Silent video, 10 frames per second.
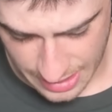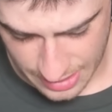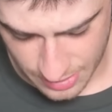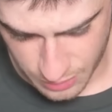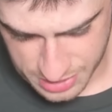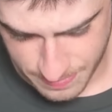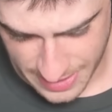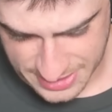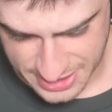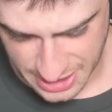was
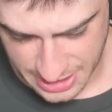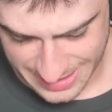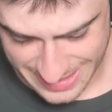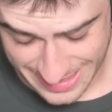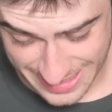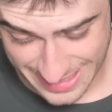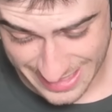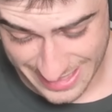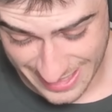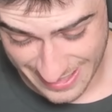
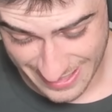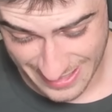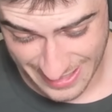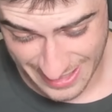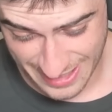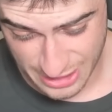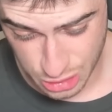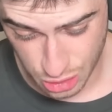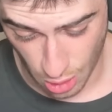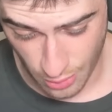basically
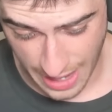so